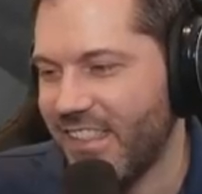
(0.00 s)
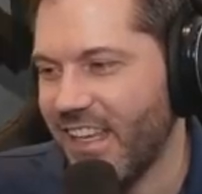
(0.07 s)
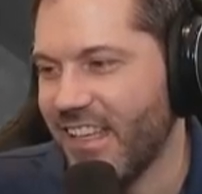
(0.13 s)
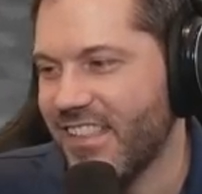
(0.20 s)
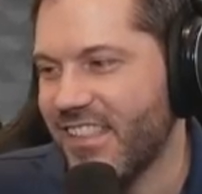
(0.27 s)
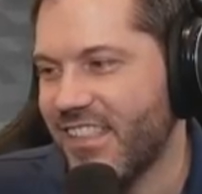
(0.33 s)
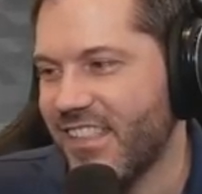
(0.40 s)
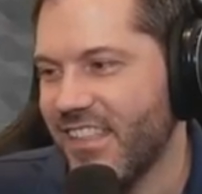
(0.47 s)

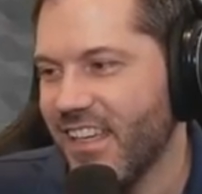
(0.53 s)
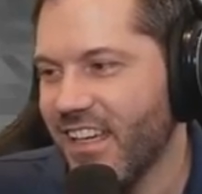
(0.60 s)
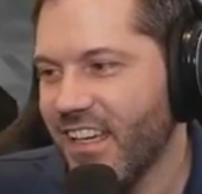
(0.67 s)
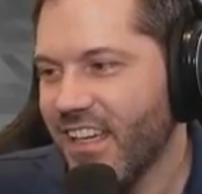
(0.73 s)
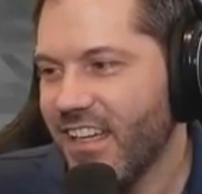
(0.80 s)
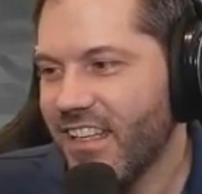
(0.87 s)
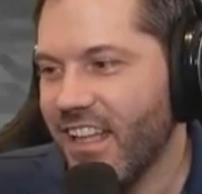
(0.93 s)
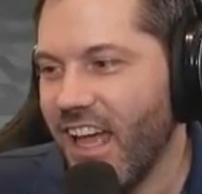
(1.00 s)
it's
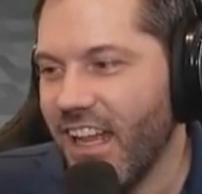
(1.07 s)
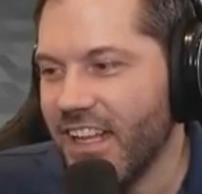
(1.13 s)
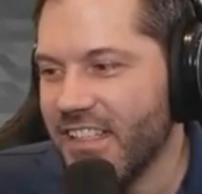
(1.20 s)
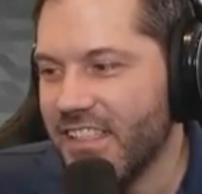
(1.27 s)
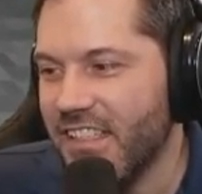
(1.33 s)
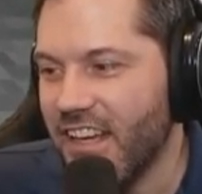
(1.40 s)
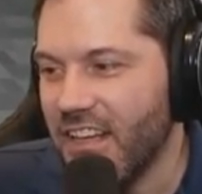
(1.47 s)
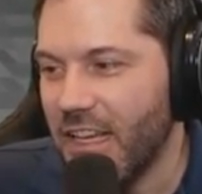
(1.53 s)
not
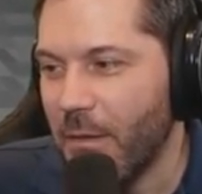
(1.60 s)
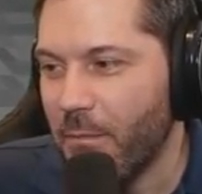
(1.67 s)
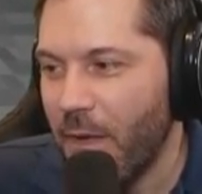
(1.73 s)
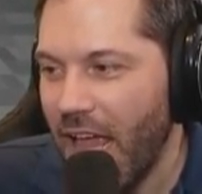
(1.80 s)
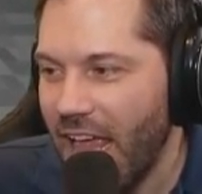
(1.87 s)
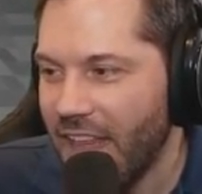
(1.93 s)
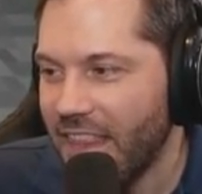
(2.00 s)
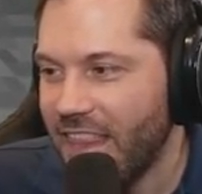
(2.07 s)
necessarily a
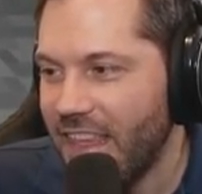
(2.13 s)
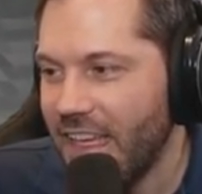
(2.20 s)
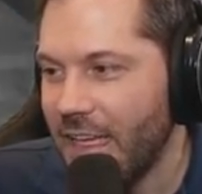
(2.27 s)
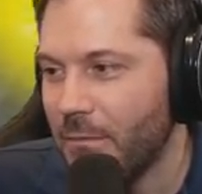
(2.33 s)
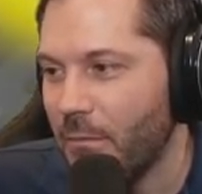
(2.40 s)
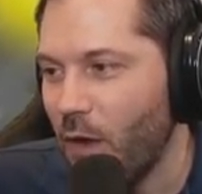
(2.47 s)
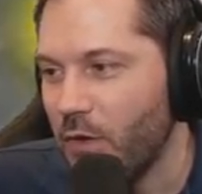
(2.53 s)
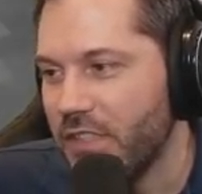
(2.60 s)
bad thing in
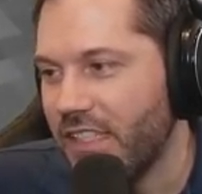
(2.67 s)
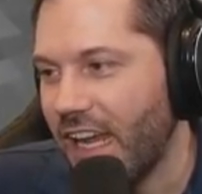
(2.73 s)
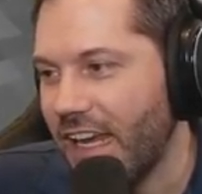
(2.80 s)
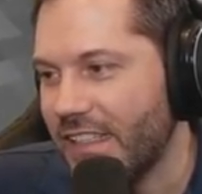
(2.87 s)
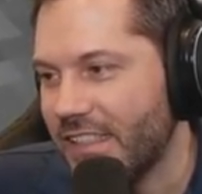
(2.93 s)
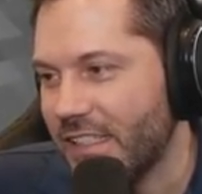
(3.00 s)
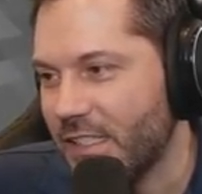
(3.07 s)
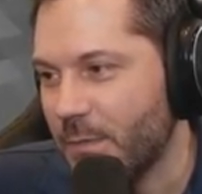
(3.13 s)
most
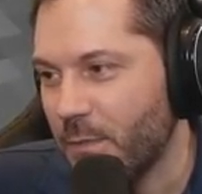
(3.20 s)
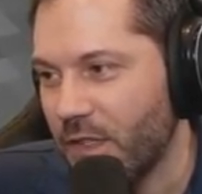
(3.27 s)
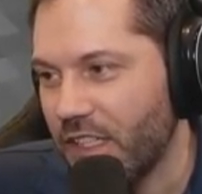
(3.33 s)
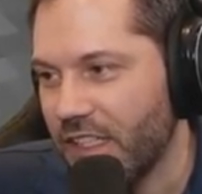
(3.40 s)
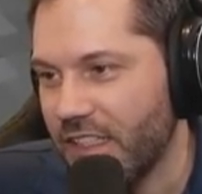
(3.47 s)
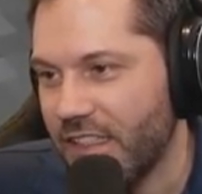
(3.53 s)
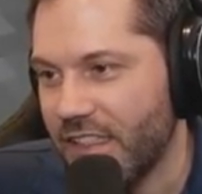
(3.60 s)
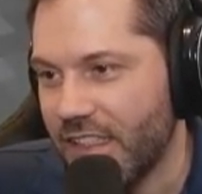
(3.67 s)
cases,
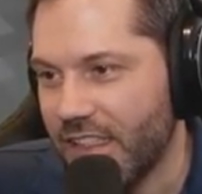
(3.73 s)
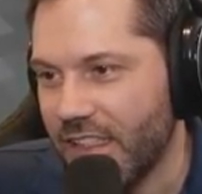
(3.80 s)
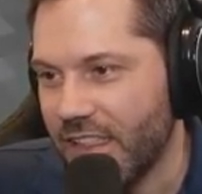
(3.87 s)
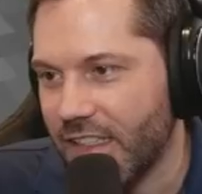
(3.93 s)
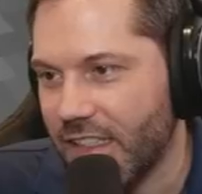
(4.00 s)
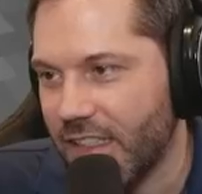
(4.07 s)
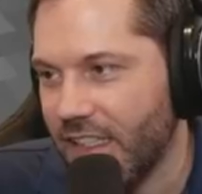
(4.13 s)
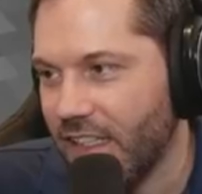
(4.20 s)
but
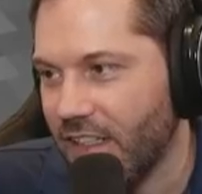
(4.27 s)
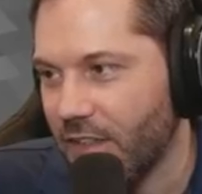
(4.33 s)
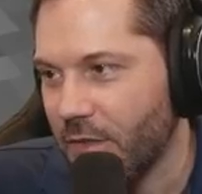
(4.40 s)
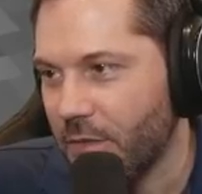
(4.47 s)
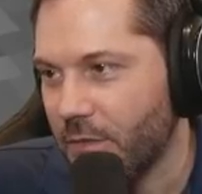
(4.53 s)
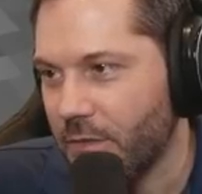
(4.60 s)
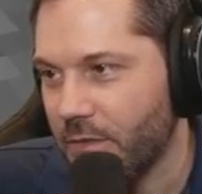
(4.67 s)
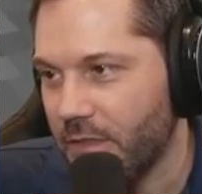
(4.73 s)
uh, you
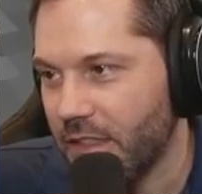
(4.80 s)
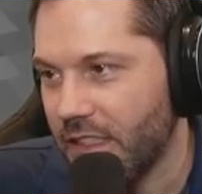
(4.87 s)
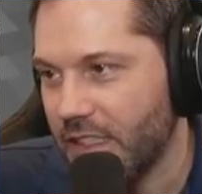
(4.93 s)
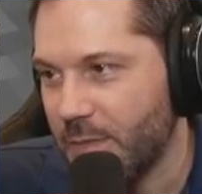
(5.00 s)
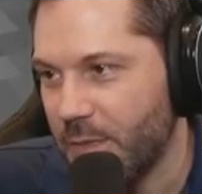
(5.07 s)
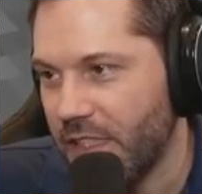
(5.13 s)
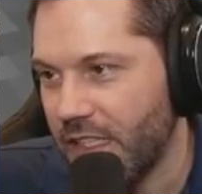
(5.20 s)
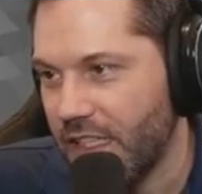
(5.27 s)
know, this
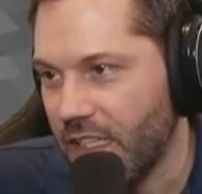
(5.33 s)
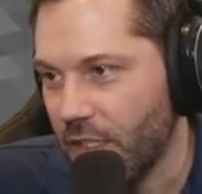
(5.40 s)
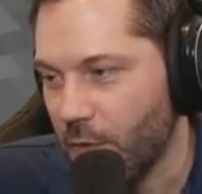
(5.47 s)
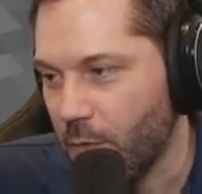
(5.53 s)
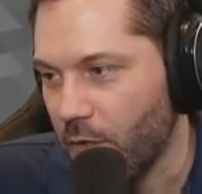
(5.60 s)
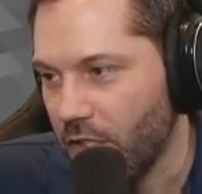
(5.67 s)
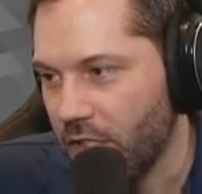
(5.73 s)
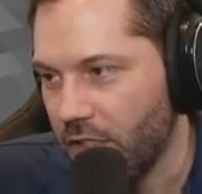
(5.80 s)
particular
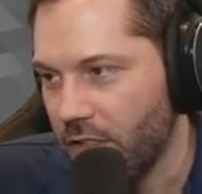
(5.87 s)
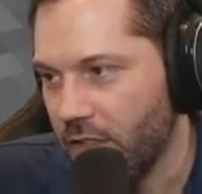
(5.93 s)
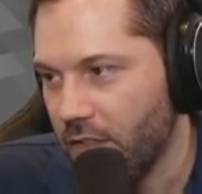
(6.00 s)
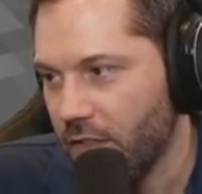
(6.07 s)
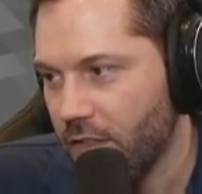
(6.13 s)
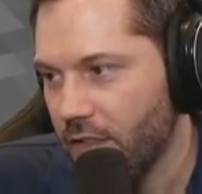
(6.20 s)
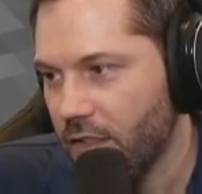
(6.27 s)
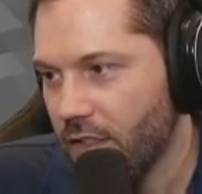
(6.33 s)
one,
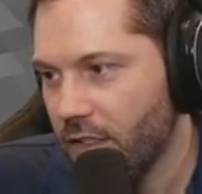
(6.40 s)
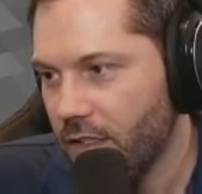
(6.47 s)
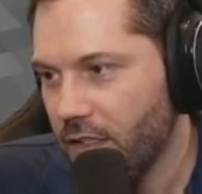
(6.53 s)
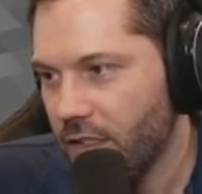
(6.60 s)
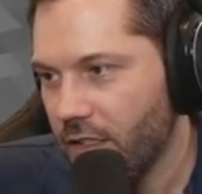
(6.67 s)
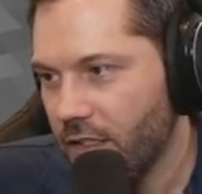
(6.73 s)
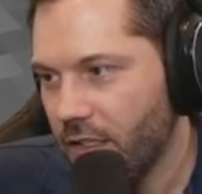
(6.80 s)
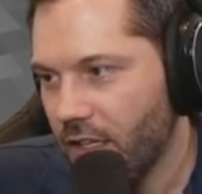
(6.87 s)

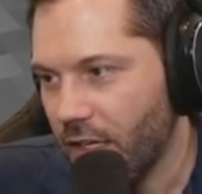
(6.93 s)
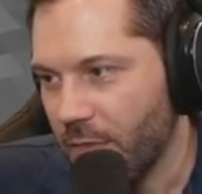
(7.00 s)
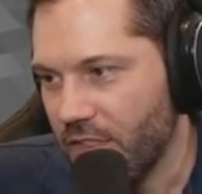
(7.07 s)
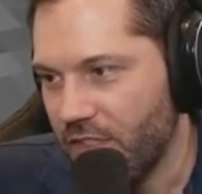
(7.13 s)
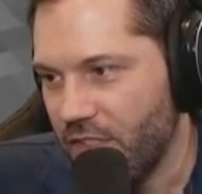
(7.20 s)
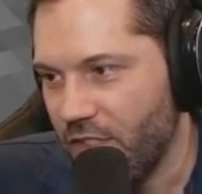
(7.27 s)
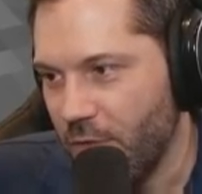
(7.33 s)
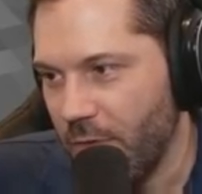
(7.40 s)
I'm
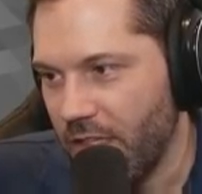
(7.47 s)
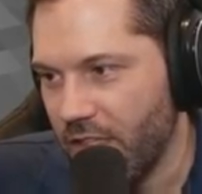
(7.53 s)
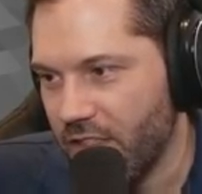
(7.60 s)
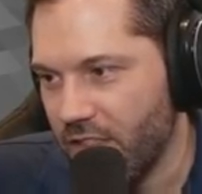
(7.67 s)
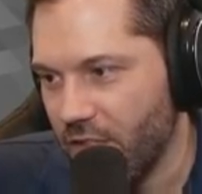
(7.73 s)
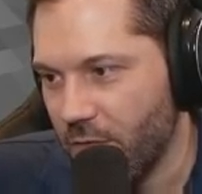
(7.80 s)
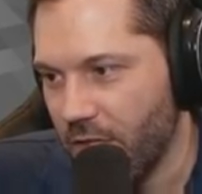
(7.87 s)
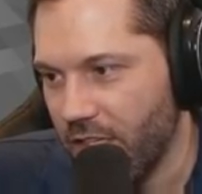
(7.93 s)
assuming there's
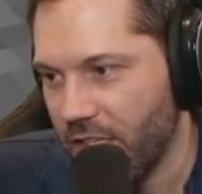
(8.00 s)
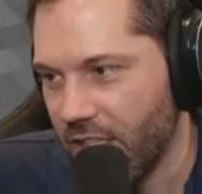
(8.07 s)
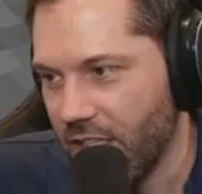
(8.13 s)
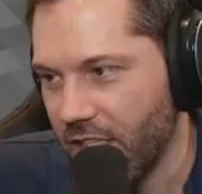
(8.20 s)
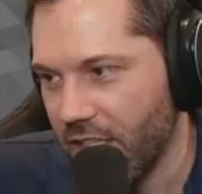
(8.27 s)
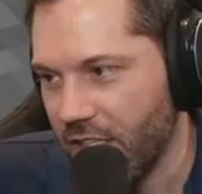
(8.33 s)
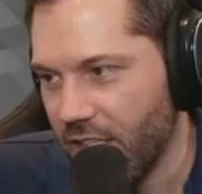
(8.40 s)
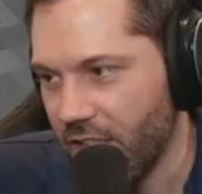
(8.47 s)
no way
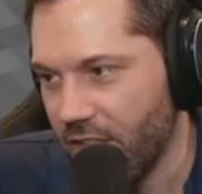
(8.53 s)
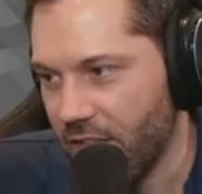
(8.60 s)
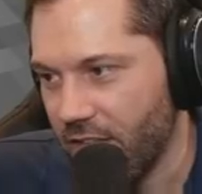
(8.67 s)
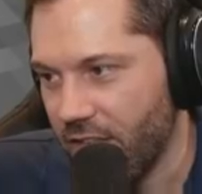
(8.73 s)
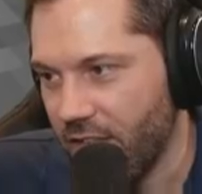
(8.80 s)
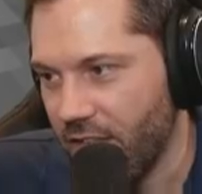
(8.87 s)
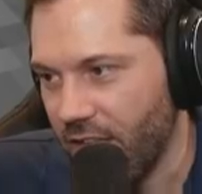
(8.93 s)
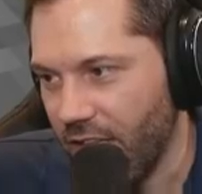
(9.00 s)
to
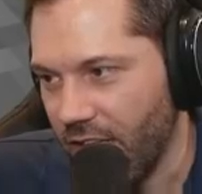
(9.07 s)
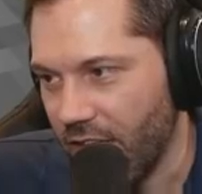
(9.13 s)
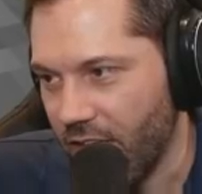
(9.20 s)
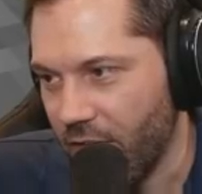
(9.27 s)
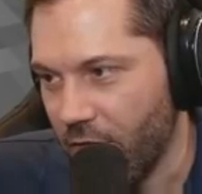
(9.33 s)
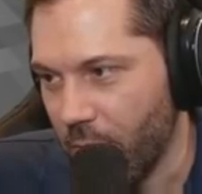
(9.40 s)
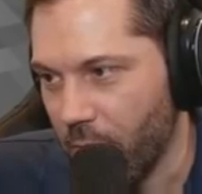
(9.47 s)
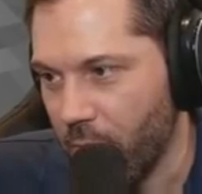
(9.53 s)
like
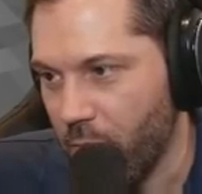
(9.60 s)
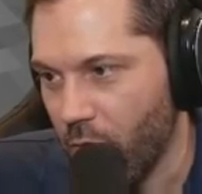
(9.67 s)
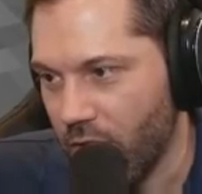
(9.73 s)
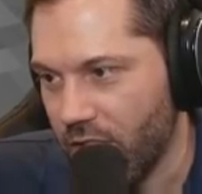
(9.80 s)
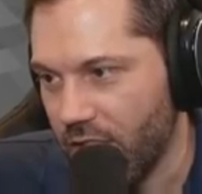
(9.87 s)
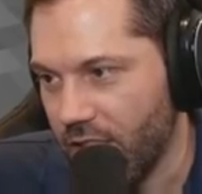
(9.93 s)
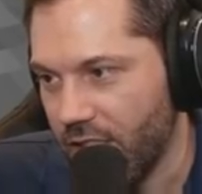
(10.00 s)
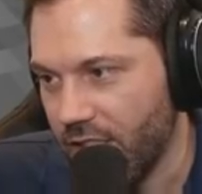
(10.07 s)
through the book
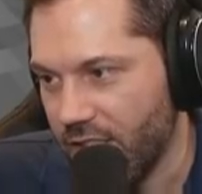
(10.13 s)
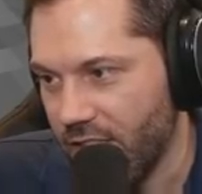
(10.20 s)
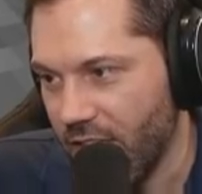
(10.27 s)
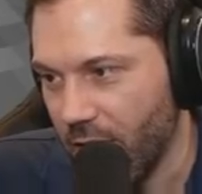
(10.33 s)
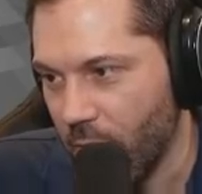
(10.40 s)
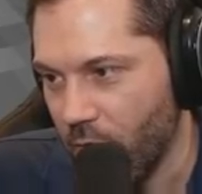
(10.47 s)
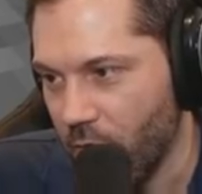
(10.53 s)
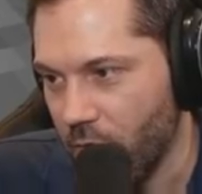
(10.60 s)
to
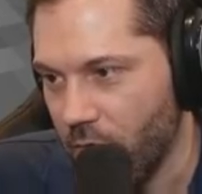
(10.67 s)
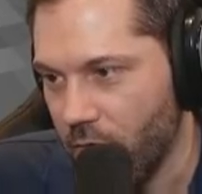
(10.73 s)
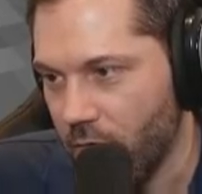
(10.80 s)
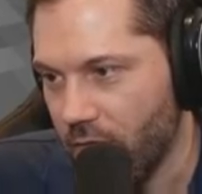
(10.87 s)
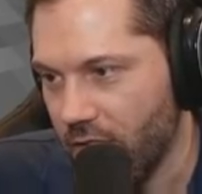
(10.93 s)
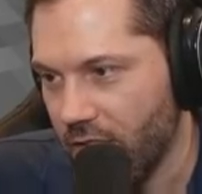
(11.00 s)
disable.